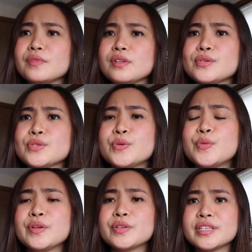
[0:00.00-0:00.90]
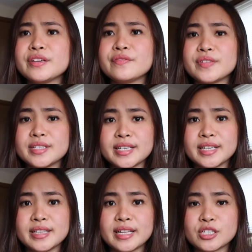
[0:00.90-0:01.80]
So when you say
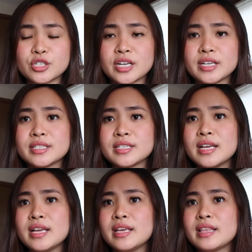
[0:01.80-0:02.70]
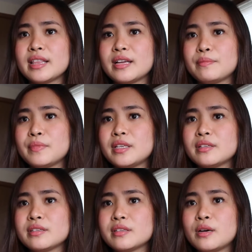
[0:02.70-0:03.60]
physical address, that
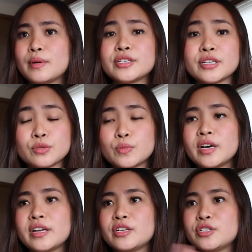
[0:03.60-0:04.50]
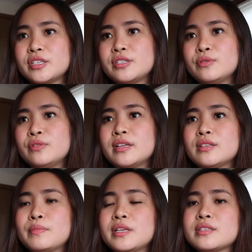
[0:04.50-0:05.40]
means address 1, address 2,
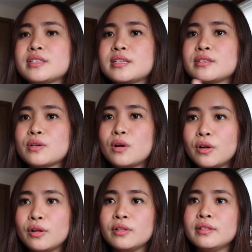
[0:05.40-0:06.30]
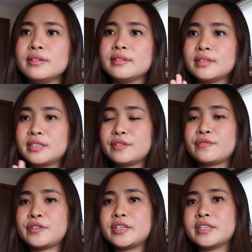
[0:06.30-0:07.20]
that means that's all the
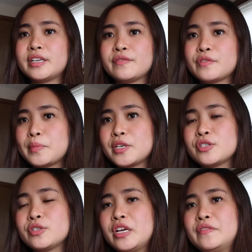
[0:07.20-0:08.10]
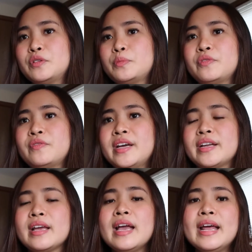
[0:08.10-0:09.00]
different information you have to provide.
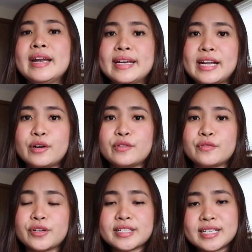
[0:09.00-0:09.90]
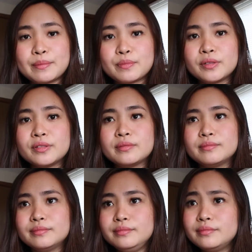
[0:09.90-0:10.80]
Now, for example,
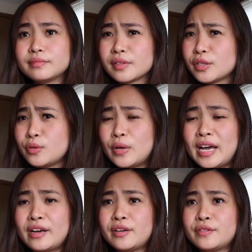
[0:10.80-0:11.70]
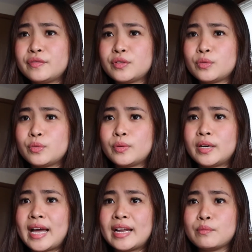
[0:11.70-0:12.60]
you have to
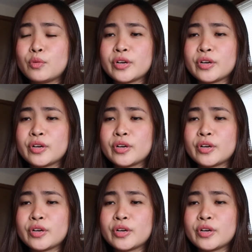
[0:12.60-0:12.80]
add more